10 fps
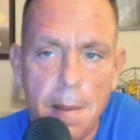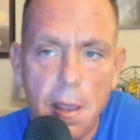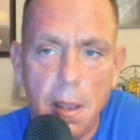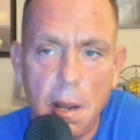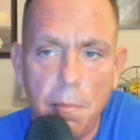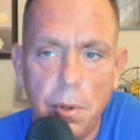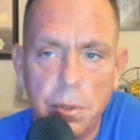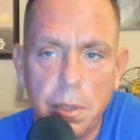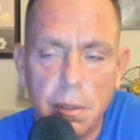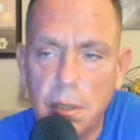And I'm
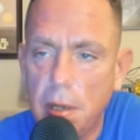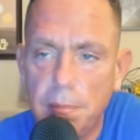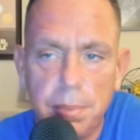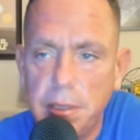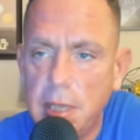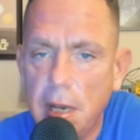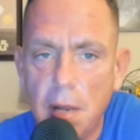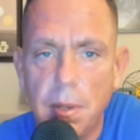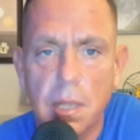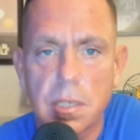willing to put that
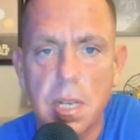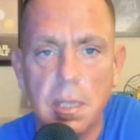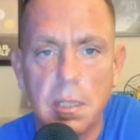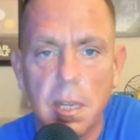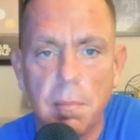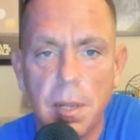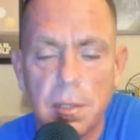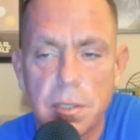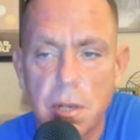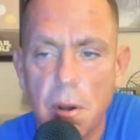up against anything,
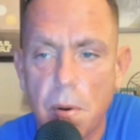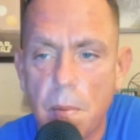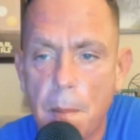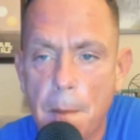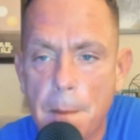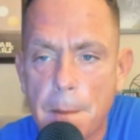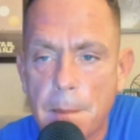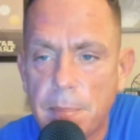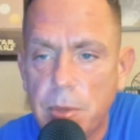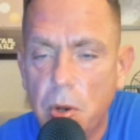man. So
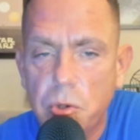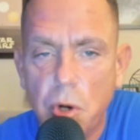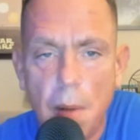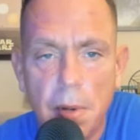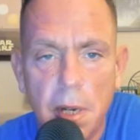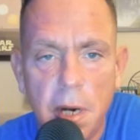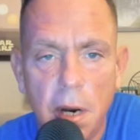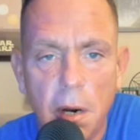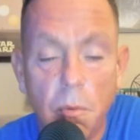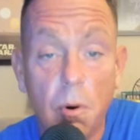no drama in
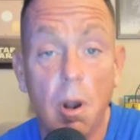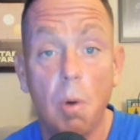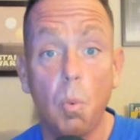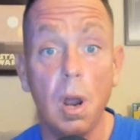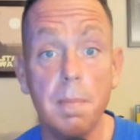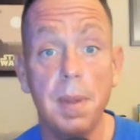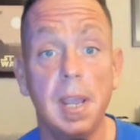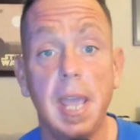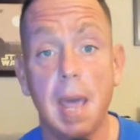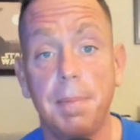here. We're all one
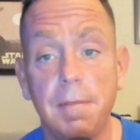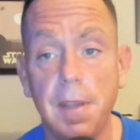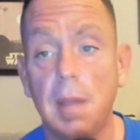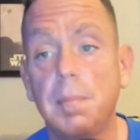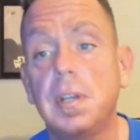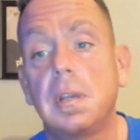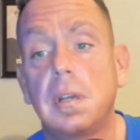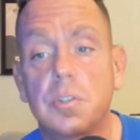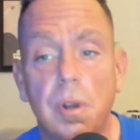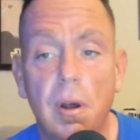big happy family
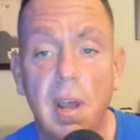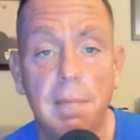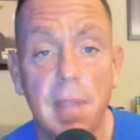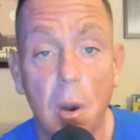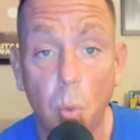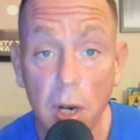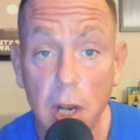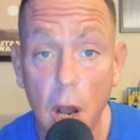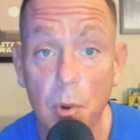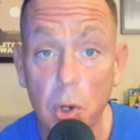because we all have that one
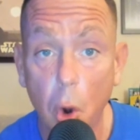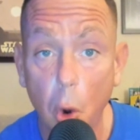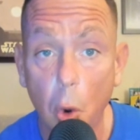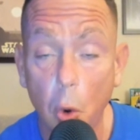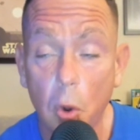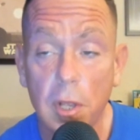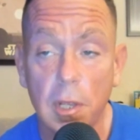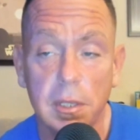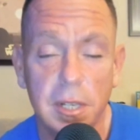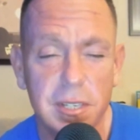common goal.
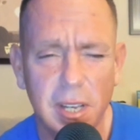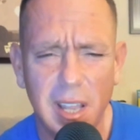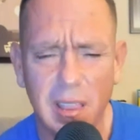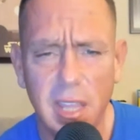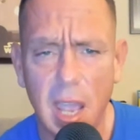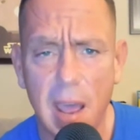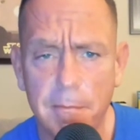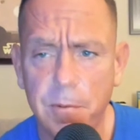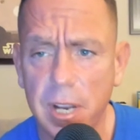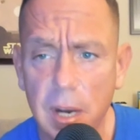Is to get that
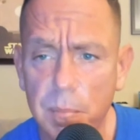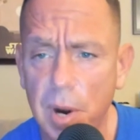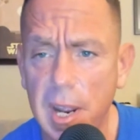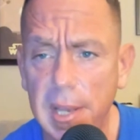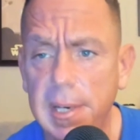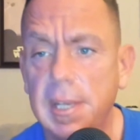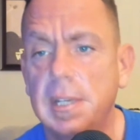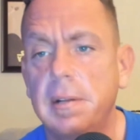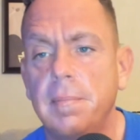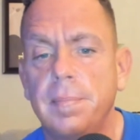freaking bread.
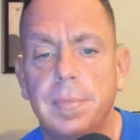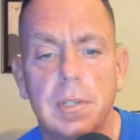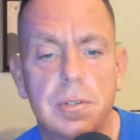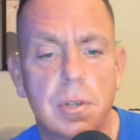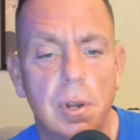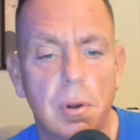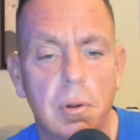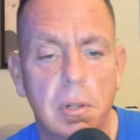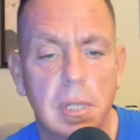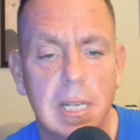So
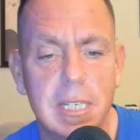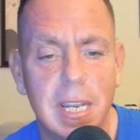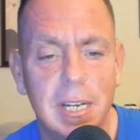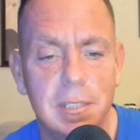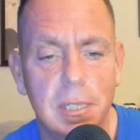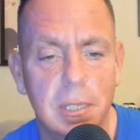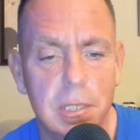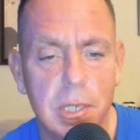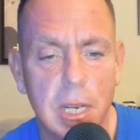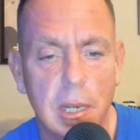let's get into the
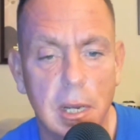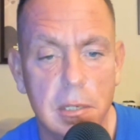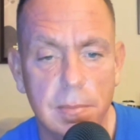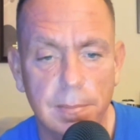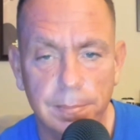slate, guys.